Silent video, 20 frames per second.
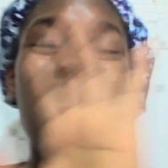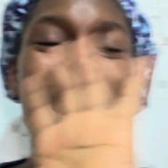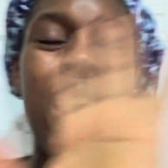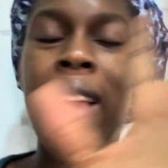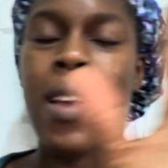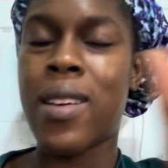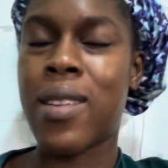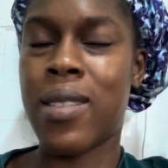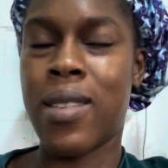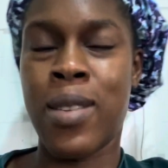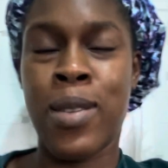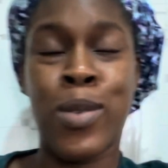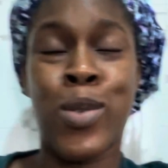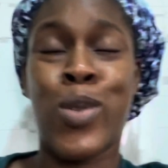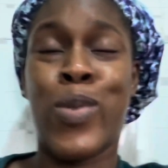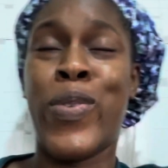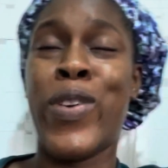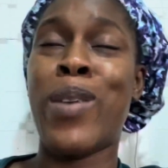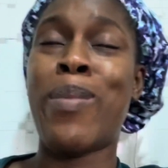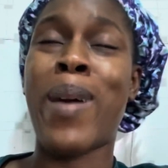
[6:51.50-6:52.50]
like to
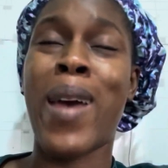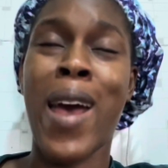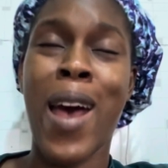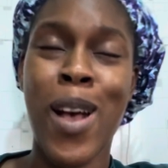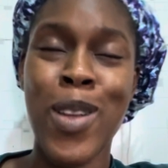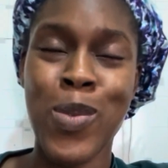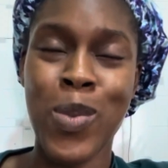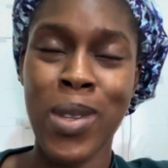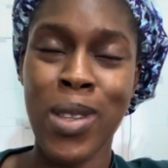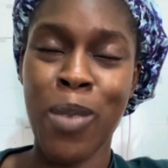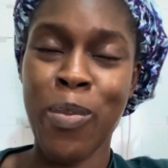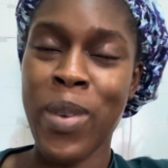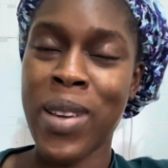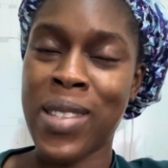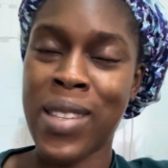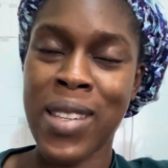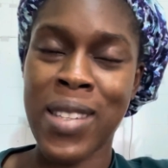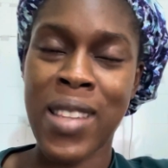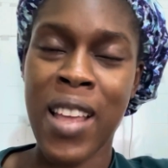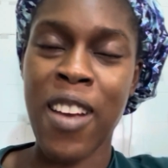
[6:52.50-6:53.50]
fill my house with
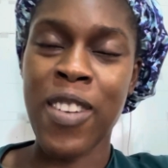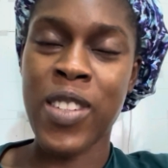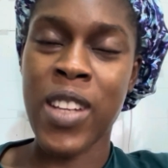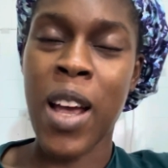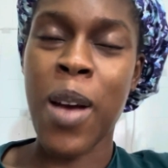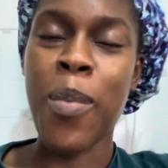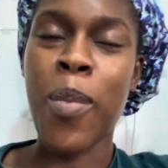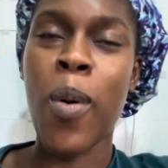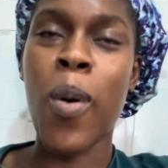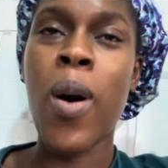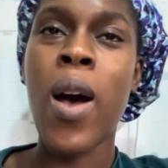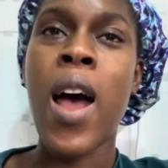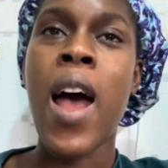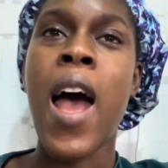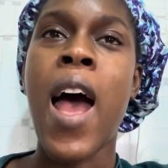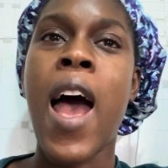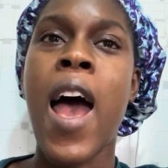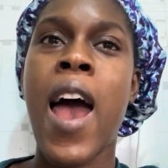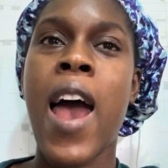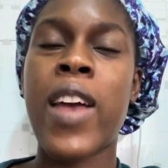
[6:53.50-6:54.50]
domestic staff, but
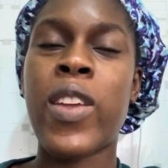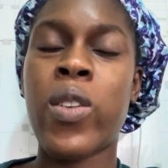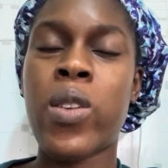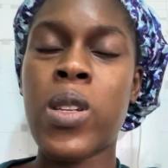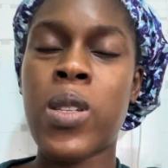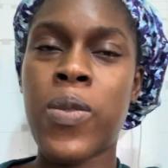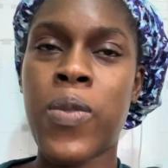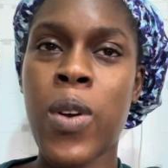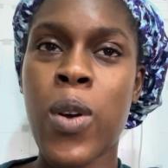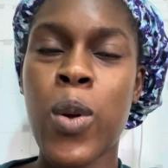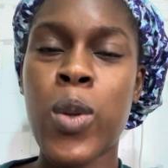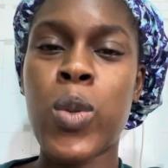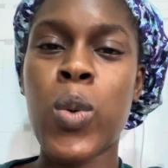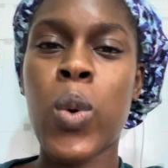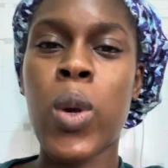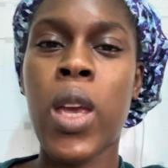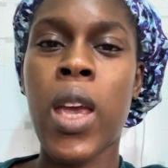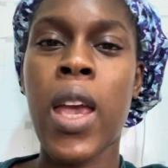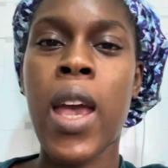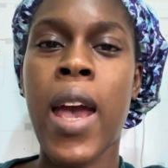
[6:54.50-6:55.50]
I just felt,
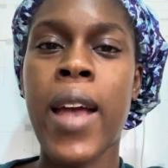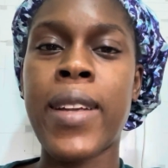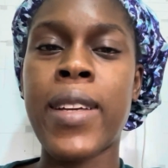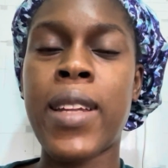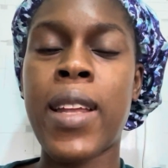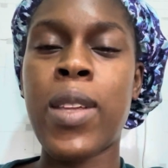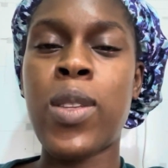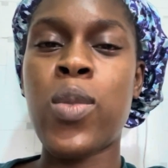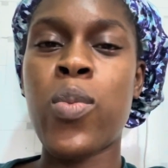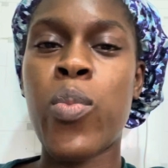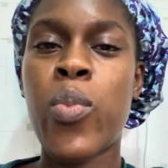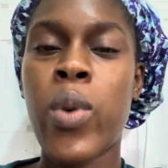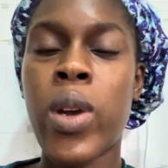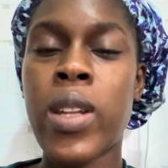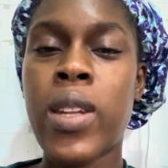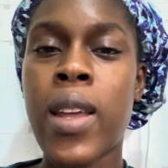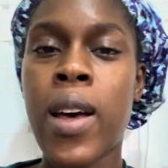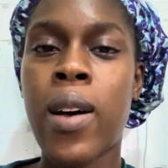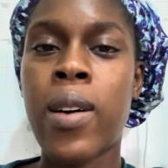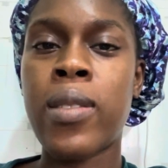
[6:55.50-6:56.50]
okay, I needed to break
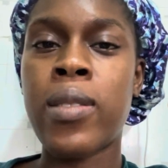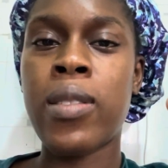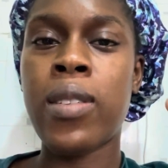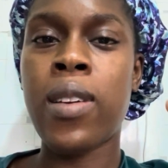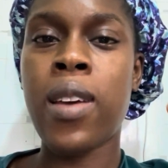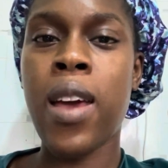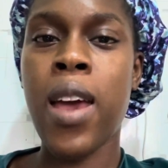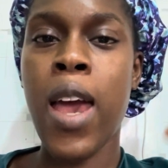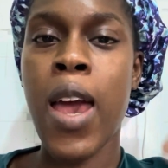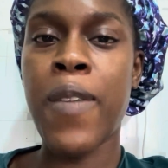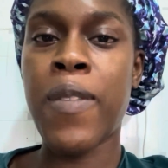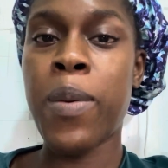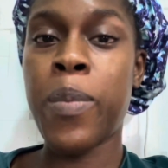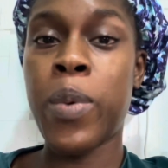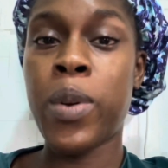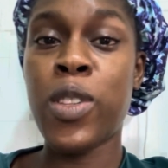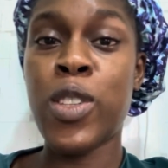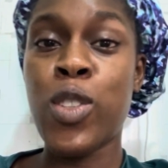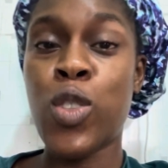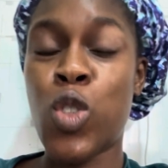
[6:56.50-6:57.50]
down
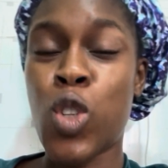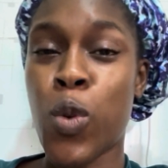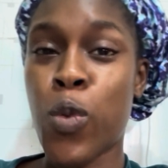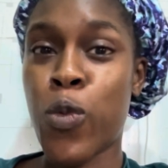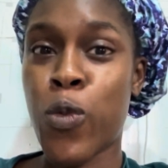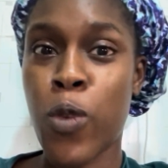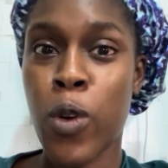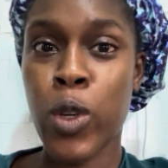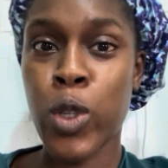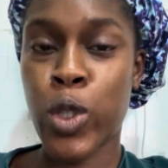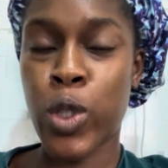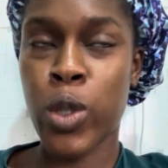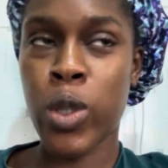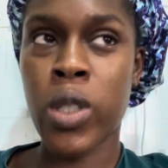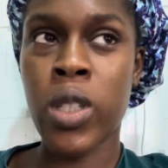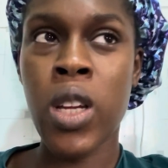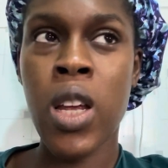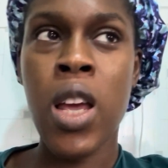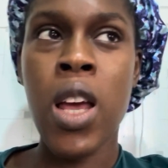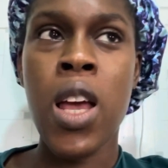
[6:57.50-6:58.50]
everybody's job
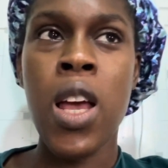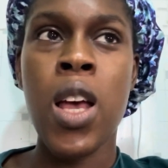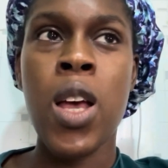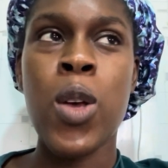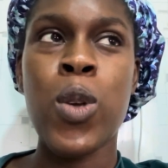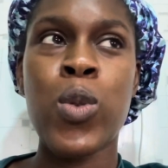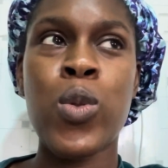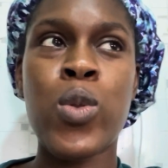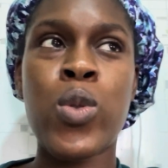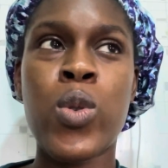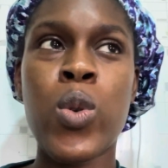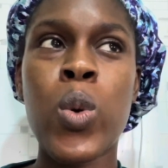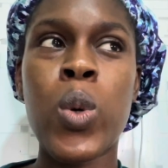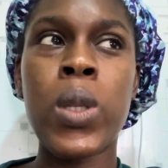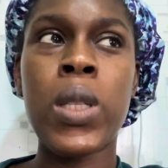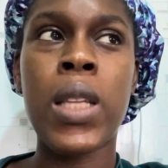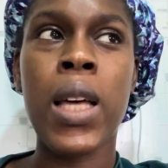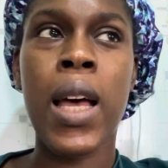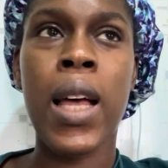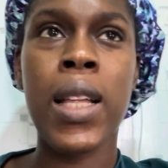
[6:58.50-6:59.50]
function so
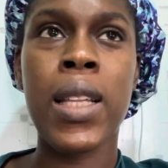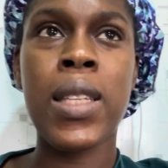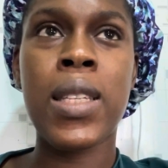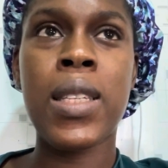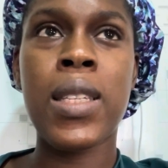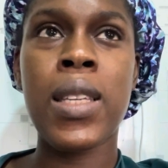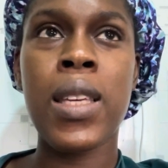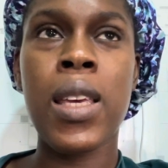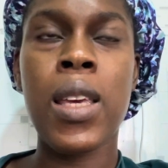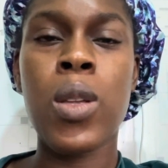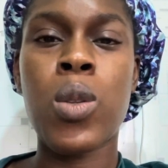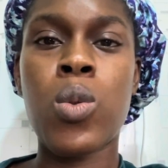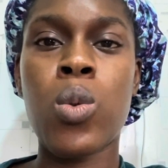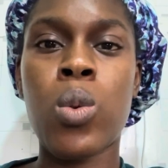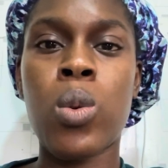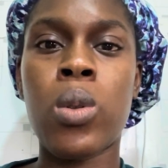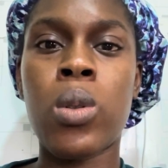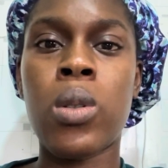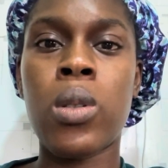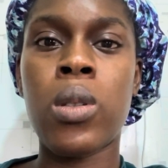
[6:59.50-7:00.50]
that it
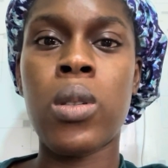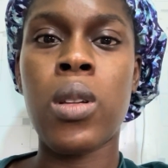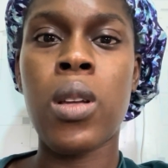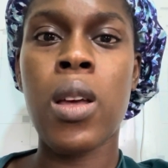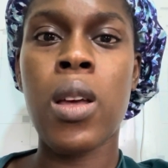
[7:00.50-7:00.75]
will